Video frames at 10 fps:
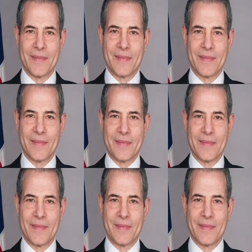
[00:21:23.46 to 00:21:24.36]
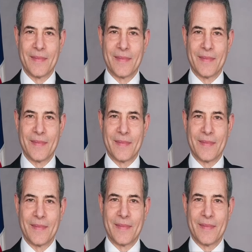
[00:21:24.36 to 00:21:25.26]

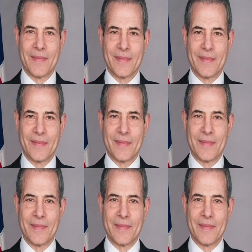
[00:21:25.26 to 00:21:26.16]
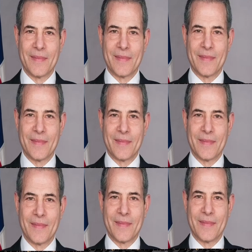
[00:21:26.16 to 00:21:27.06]

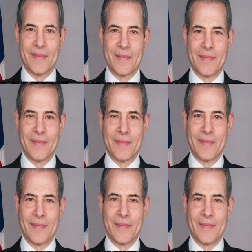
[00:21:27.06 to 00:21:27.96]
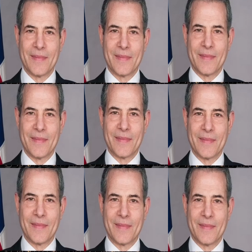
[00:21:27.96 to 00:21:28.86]

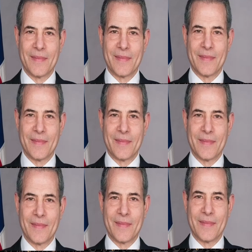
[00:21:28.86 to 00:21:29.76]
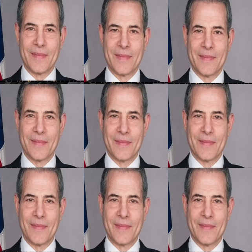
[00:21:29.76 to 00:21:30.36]
[no speech]